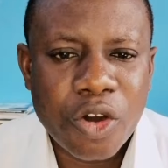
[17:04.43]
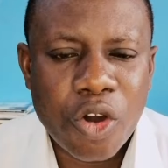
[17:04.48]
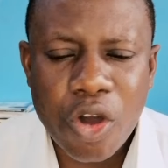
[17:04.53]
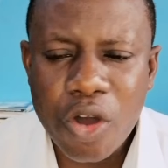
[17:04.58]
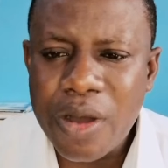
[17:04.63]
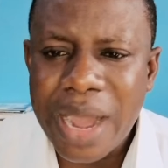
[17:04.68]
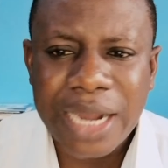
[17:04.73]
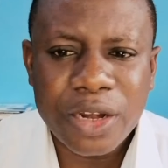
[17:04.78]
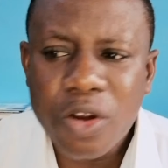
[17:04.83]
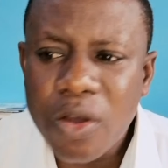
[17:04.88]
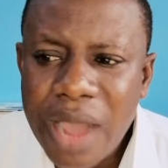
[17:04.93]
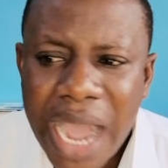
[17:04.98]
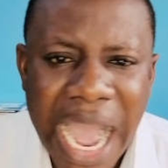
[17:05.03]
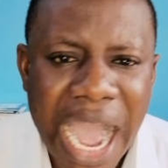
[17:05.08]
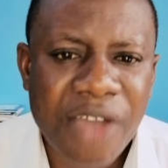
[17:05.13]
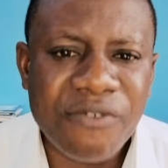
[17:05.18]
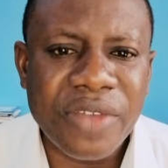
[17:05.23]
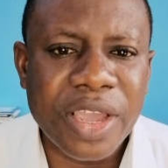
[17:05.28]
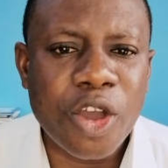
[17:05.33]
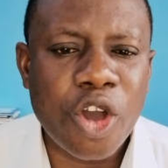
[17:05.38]
Oh, I don't
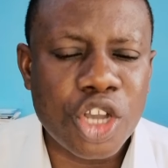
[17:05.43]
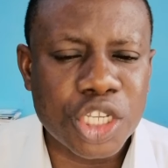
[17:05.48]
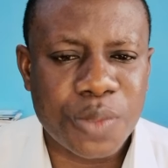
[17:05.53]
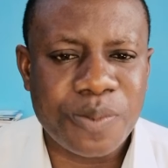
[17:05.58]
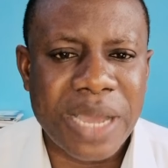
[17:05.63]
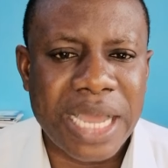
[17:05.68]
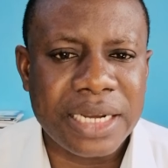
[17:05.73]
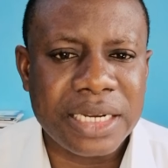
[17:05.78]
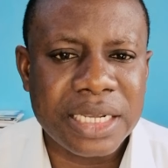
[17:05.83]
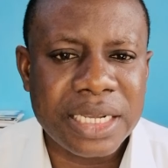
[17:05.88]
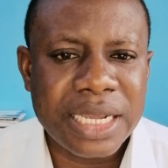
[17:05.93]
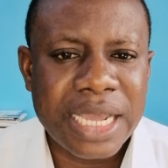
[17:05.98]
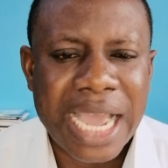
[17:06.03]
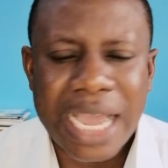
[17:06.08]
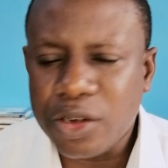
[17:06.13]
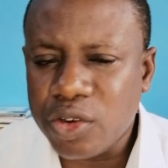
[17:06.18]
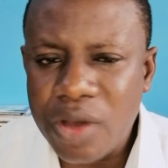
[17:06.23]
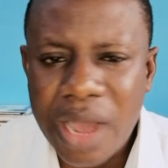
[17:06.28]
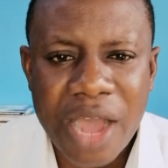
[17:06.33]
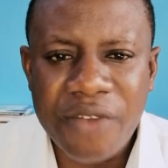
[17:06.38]
have a husband.
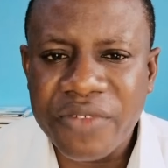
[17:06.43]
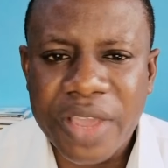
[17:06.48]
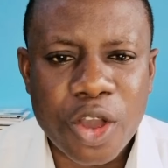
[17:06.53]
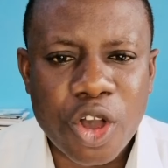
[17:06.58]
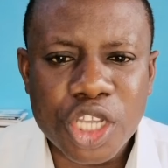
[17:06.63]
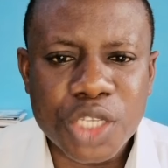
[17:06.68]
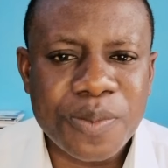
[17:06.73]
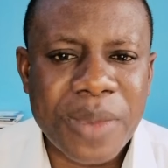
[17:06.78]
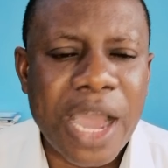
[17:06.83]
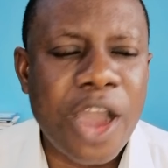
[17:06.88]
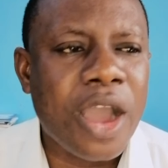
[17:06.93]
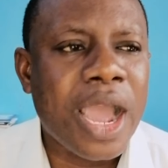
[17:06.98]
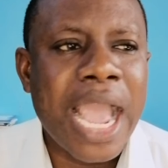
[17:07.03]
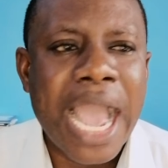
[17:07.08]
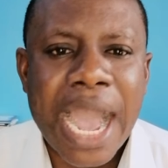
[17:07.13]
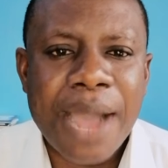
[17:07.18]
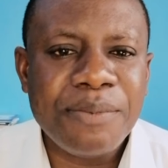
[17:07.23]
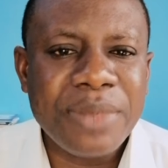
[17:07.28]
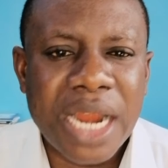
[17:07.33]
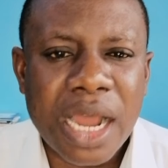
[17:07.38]
I don't have a husband.
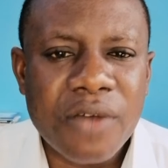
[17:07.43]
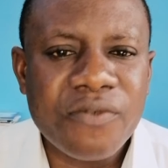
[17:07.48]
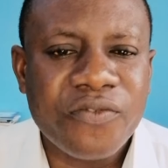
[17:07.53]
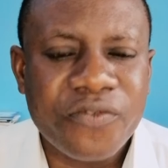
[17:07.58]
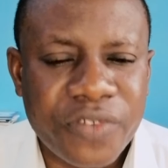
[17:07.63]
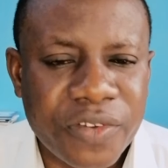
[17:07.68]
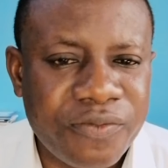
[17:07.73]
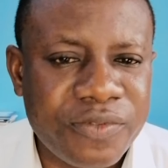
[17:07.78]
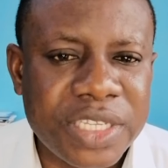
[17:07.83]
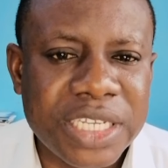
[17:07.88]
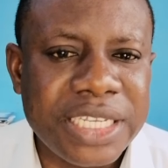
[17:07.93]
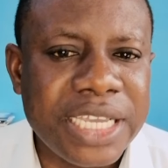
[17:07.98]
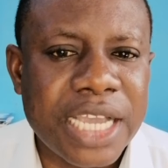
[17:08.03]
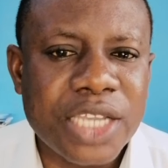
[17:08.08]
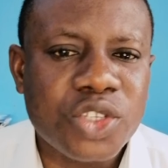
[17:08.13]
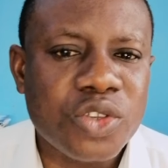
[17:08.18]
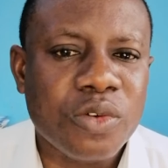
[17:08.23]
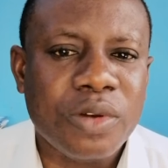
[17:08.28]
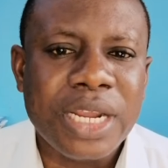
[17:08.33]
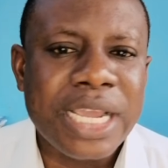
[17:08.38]
I'm now 50
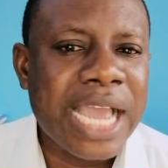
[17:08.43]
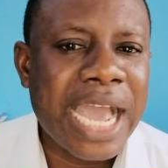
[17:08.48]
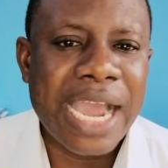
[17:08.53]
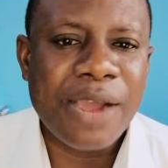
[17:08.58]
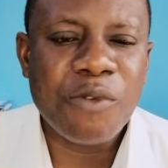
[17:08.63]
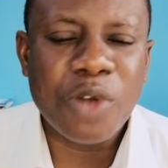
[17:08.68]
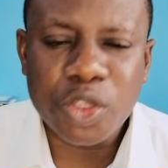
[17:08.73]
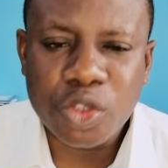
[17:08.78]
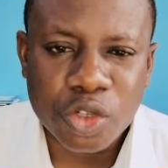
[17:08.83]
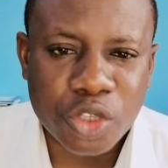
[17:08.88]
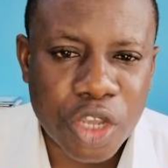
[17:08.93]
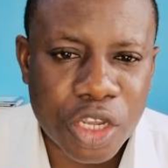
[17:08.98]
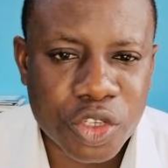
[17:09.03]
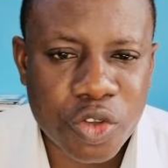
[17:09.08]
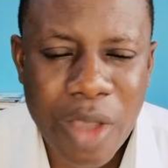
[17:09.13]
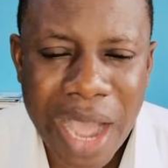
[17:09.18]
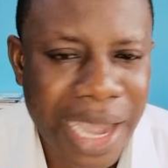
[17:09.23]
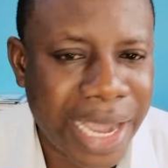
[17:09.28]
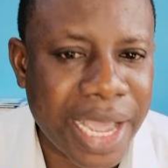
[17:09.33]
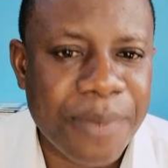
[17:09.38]
years old. I want to
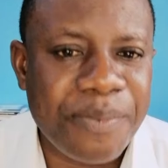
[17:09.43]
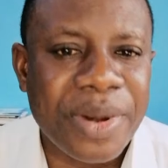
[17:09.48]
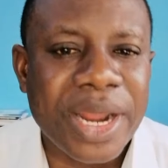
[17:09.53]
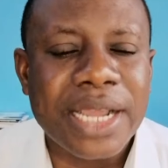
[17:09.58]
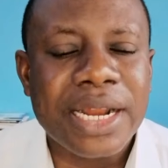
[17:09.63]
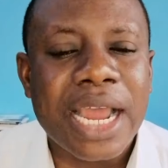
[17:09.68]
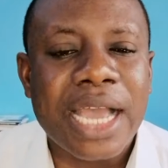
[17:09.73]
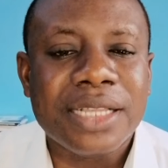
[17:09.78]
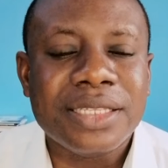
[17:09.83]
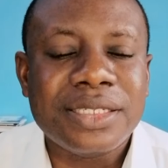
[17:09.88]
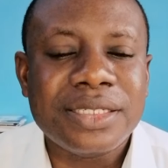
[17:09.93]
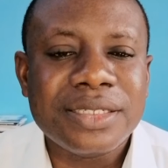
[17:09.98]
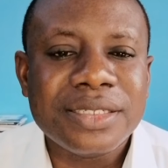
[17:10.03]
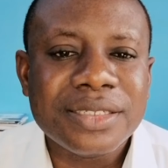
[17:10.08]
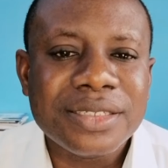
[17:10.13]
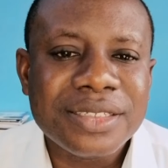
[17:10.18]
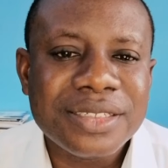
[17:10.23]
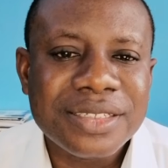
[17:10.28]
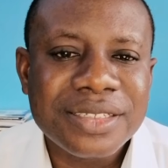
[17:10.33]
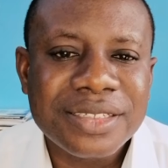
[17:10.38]
just go and get
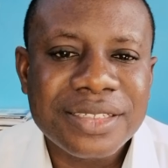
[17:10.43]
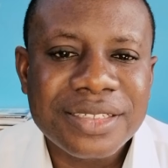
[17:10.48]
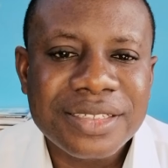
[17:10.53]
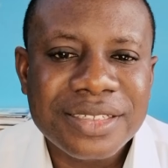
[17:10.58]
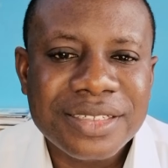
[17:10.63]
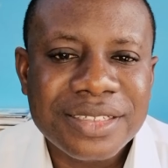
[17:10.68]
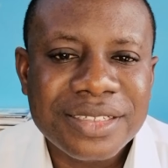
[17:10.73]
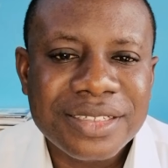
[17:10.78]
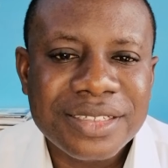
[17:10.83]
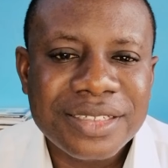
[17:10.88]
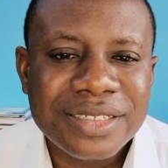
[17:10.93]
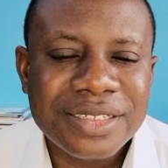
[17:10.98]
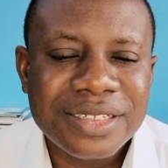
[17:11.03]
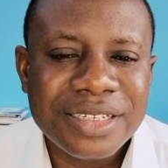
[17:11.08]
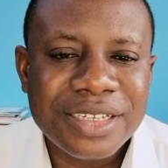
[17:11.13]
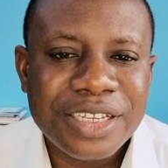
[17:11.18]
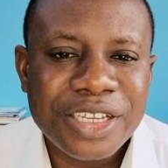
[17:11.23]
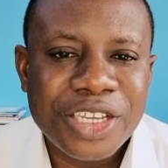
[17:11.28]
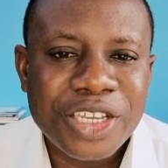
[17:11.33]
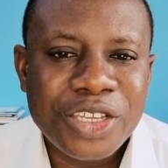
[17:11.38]
pregnant.
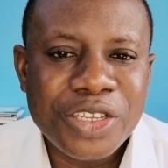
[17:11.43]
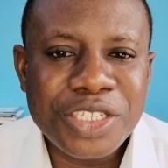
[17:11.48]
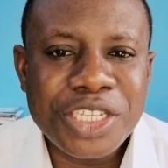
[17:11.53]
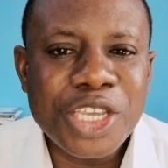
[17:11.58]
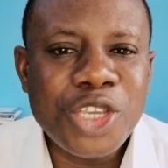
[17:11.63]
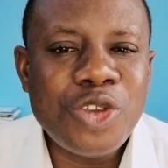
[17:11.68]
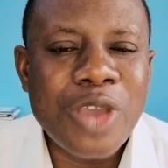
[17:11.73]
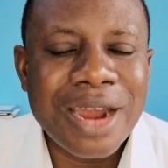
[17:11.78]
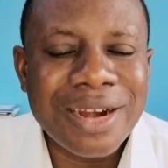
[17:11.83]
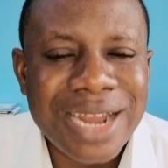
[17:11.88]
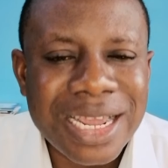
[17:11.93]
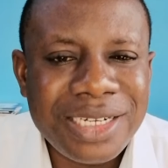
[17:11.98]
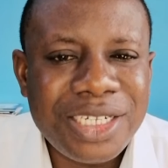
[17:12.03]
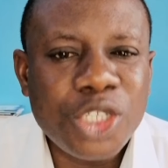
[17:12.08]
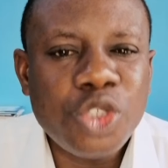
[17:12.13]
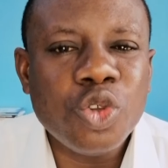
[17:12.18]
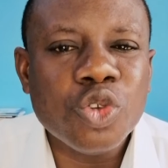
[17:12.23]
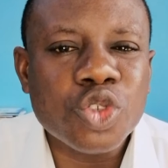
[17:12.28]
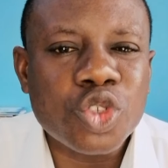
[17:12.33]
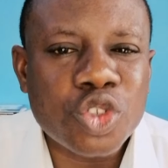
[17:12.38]
You see, you are
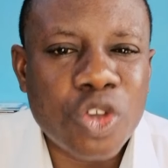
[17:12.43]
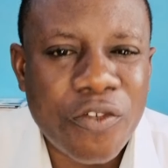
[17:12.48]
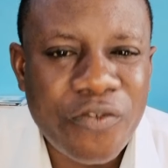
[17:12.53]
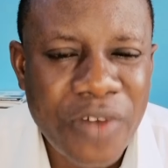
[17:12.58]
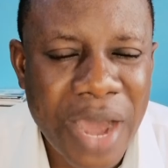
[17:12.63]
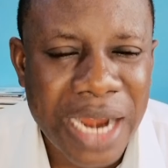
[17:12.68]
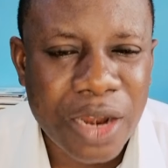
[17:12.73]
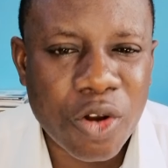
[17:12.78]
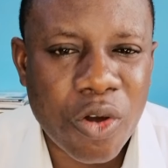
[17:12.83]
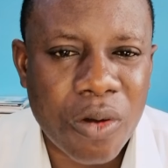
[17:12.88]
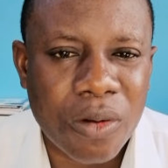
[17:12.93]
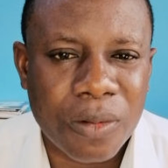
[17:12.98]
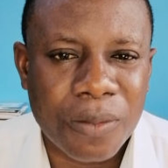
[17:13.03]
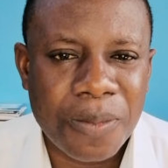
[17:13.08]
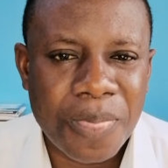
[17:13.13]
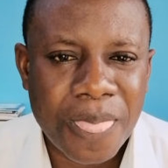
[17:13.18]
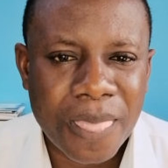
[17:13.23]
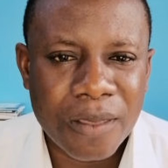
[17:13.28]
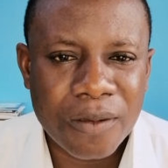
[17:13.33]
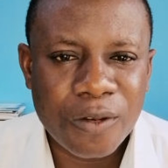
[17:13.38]
ready to suffer
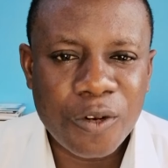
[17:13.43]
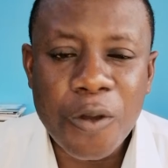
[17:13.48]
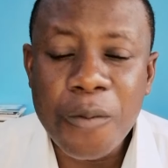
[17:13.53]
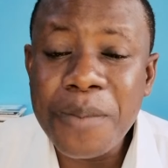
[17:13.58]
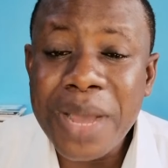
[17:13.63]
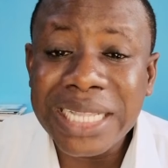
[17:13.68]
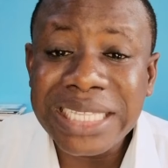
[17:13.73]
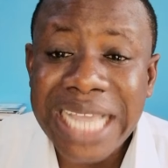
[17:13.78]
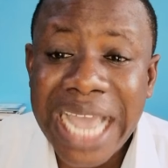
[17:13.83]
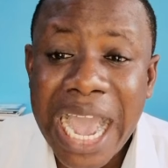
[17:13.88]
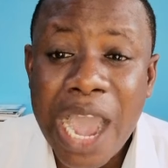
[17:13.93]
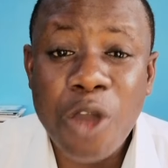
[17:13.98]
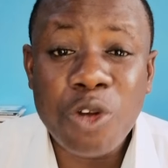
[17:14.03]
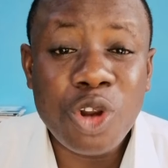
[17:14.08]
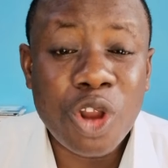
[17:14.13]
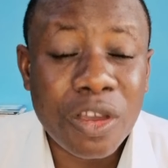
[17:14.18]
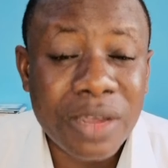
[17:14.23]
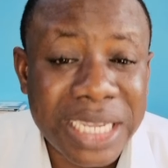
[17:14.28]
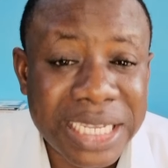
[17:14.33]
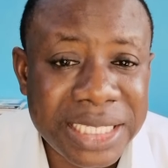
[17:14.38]
long. No matter
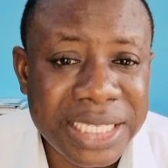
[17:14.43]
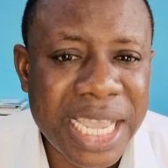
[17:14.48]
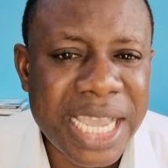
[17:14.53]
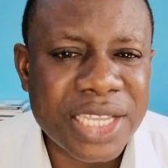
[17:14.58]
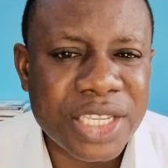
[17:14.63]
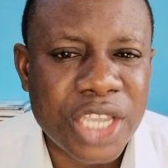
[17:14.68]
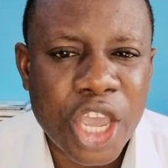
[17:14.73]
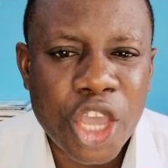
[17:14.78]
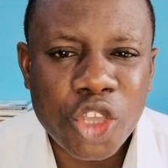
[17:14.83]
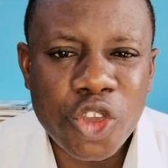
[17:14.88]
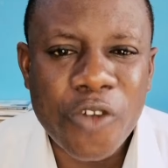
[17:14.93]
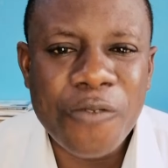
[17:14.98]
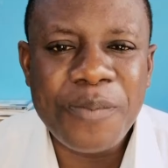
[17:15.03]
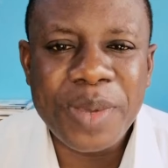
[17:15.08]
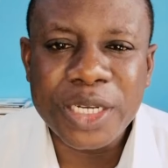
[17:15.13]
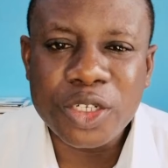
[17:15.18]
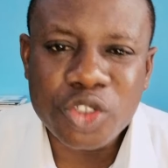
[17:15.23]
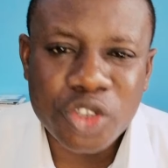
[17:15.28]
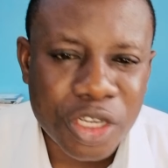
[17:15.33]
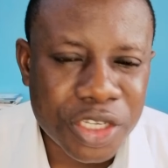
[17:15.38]
how long it takes, you've
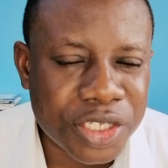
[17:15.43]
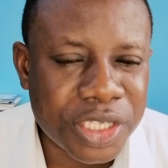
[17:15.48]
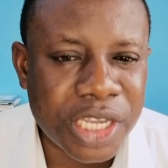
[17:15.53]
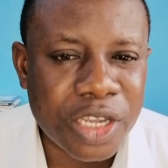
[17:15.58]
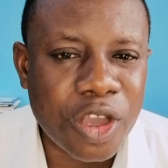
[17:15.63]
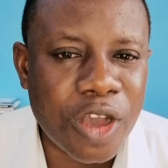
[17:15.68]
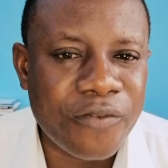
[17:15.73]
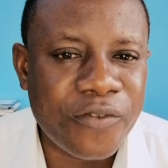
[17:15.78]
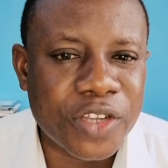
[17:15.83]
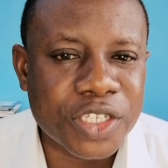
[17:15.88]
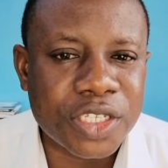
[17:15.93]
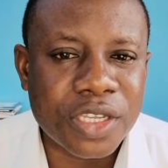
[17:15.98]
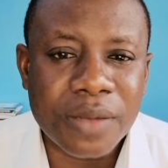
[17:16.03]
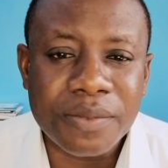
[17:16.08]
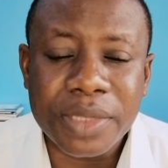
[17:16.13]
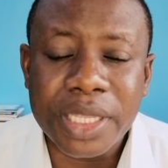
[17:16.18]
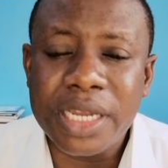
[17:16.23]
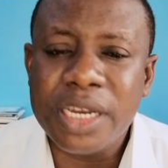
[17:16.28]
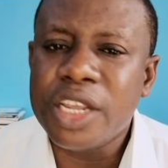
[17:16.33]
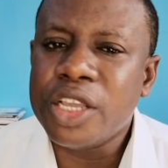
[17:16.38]
been trusting God for
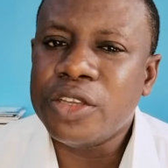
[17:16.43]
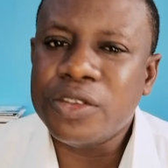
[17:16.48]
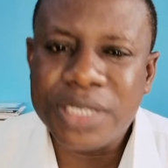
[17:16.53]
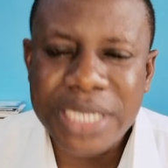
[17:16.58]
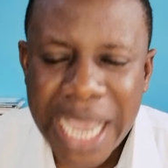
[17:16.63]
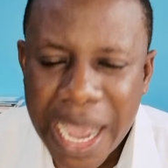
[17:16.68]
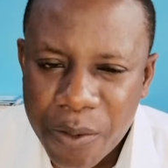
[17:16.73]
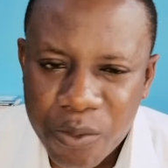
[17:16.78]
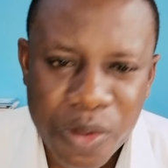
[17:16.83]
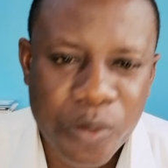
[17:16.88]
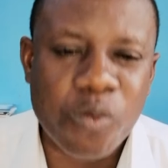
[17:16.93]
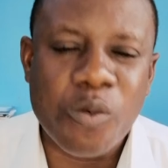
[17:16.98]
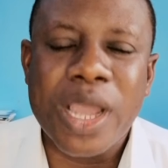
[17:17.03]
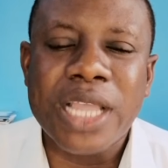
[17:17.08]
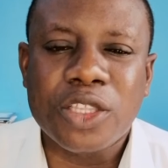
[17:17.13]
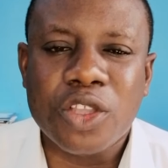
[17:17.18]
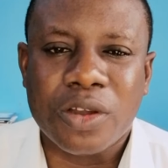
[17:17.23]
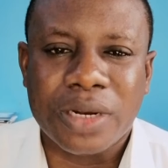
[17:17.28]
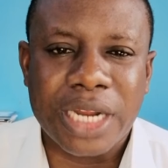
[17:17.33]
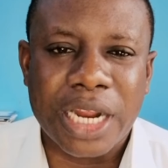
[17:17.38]
something. You say, I will
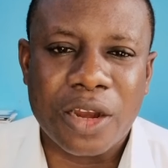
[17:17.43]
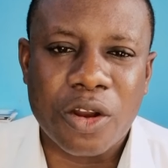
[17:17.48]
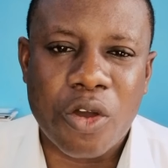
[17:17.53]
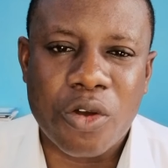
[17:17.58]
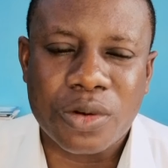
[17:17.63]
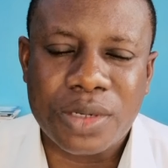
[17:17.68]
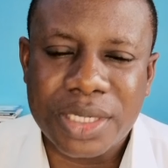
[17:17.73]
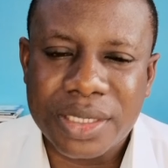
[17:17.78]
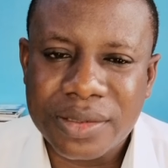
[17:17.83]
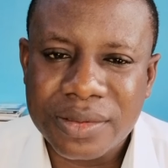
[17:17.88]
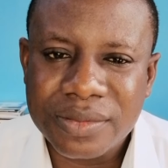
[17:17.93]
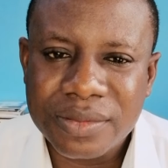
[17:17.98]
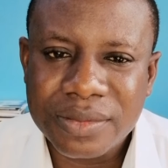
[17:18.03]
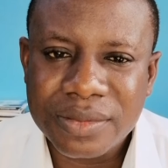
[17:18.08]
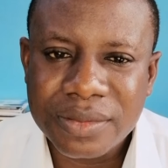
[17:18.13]
wait on the Lord.